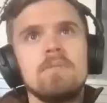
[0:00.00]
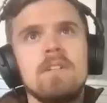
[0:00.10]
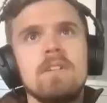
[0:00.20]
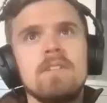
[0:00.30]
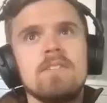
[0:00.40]

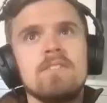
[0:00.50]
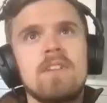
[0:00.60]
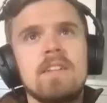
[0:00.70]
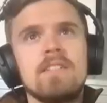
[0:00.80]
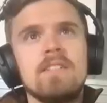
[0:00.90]
was
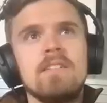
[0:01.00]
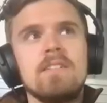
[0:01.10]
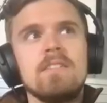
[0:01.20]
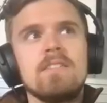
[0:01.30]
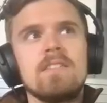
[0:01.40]

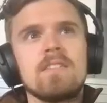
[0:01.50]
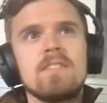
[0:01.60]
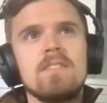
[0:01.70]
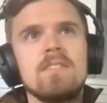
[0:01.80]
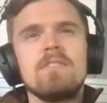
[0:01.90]

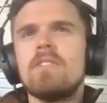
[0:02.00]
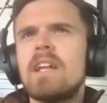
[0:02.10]
1960, no,